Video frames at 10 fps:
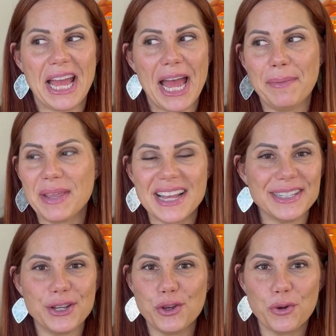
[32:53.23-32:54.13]
I'm
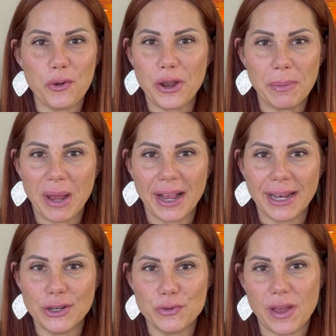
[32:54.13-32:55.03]
guessing you know that I'm not going
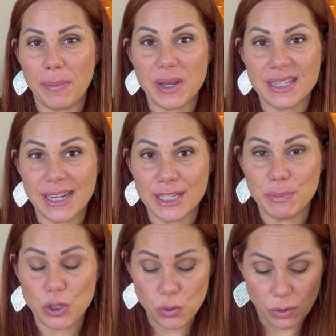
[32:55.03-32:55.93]
to do that because it has
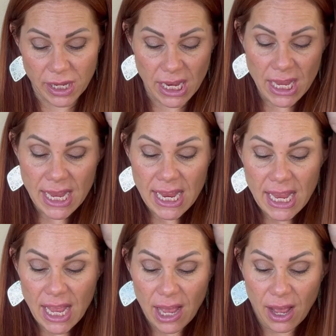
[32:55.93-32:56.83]
patchouli
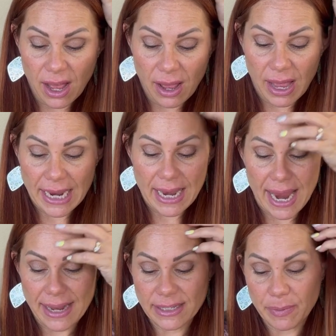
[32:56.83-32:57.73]
uh, I,
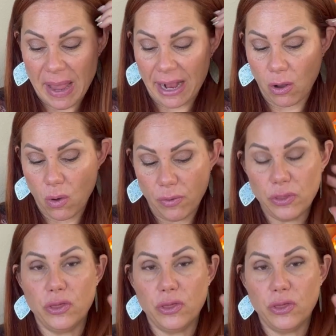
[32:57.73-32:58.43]
and tobacco.